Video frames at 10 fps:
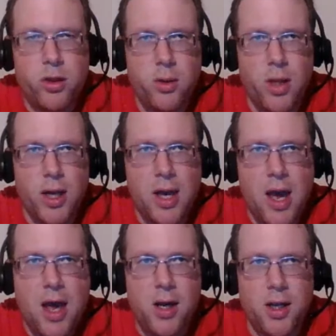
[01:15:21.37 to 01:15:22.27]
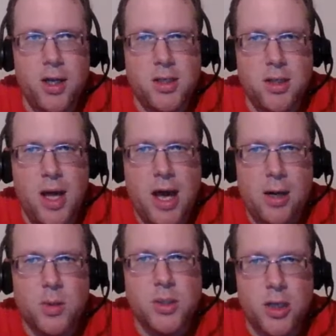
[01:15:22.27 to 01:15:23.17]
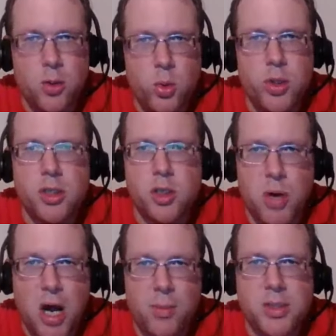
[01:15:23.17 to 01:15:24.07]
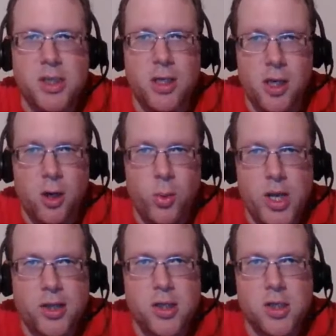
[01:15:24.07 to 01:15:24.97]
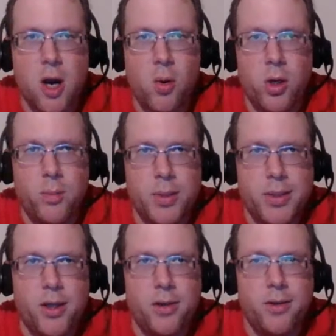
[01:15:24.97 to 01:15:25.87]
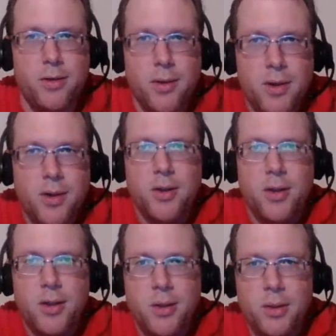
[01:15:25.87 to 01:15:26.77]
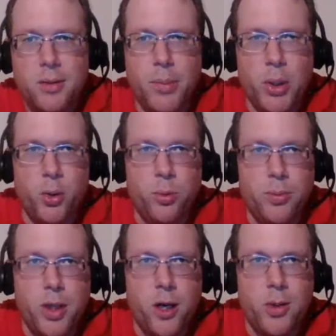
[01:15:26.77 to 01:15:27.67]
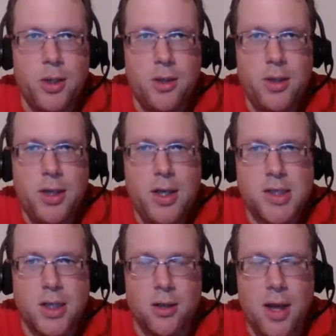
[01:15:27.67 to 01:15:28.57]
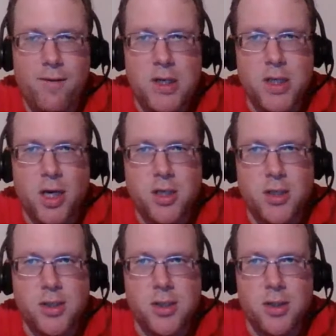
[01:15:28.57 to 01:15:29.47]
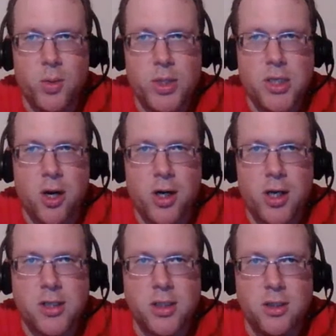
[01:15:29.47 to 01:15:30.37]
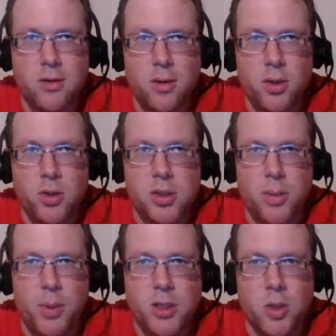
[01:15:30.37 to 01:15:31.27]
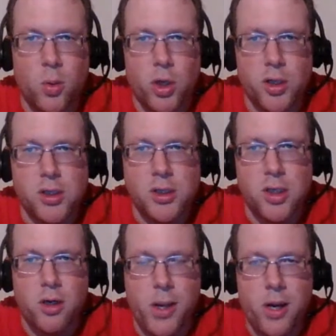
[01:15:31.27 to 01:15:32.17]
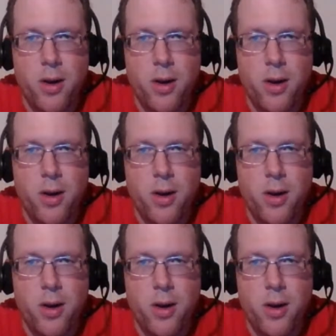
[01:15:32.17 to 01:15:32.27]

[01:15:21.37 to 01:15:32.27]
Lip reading: you. Like heading into that, I was like, "Ooh, this is promising." We got this going. But then, boom! He gets like 11 touches and 3 targets and loses a bunch of work to Turbin.